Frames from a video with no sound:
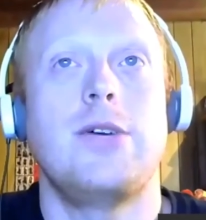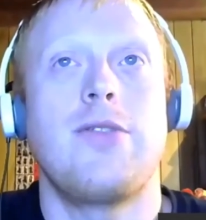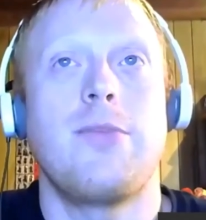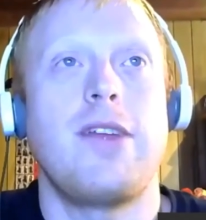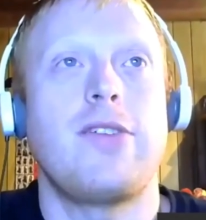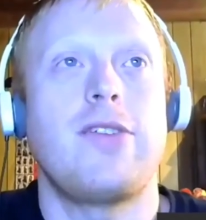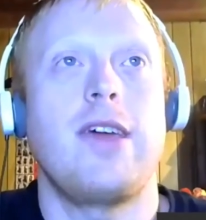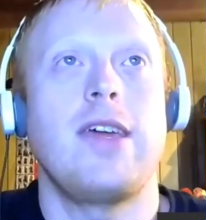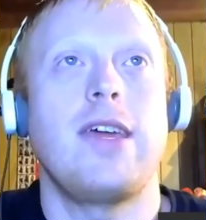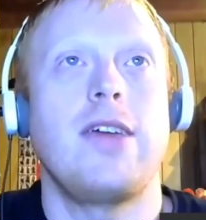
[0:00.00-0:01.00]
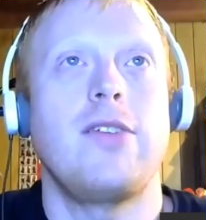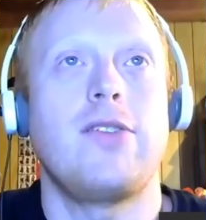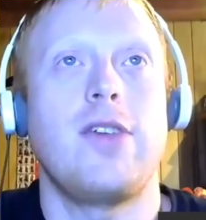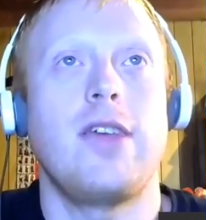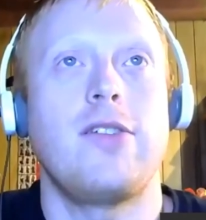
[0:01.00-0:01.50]
everybody say
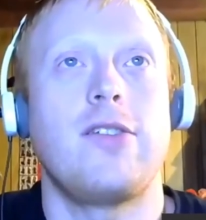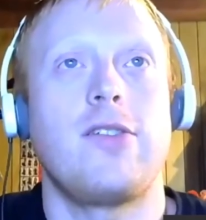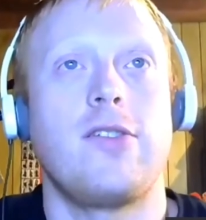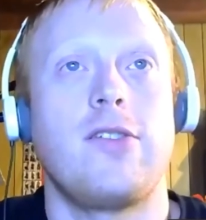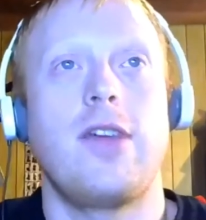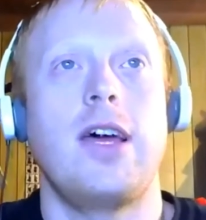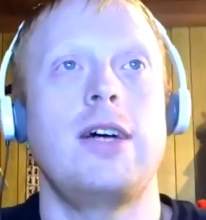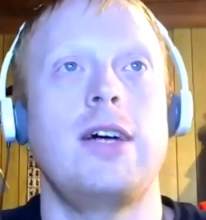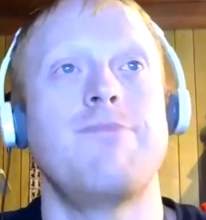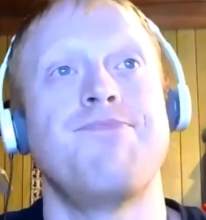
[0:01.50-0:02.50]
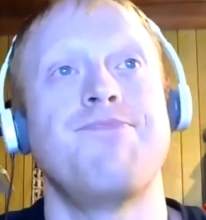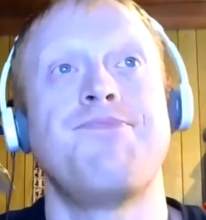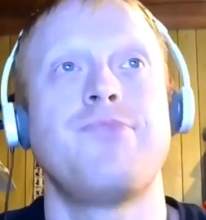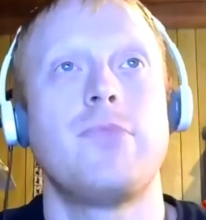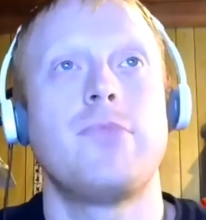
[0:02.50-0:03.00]
is
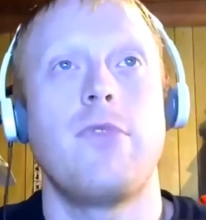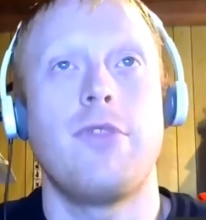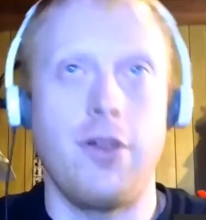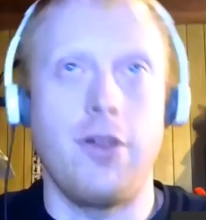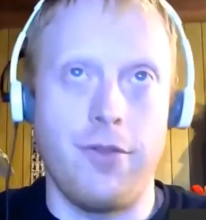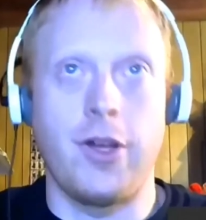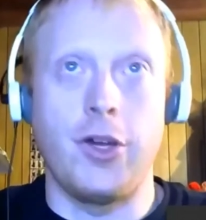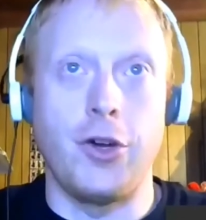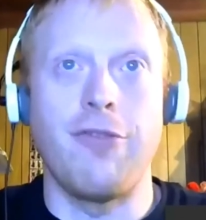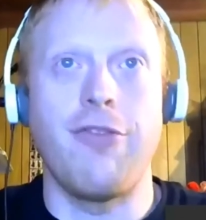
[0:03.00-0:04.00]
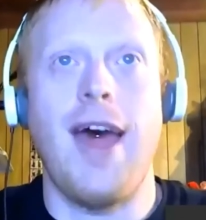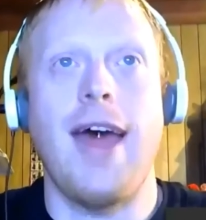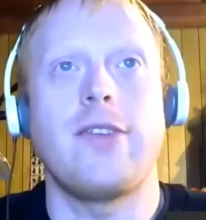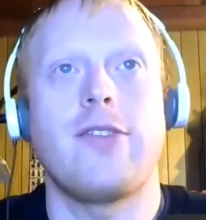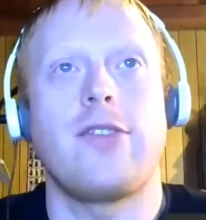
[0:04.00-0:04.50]
the good
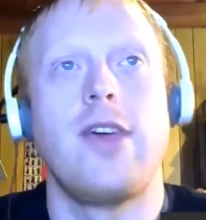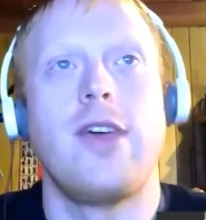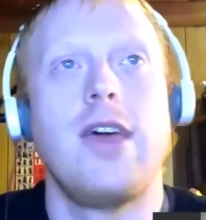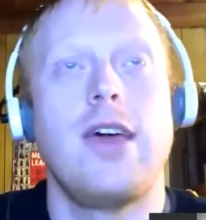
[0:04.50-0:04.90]
fats.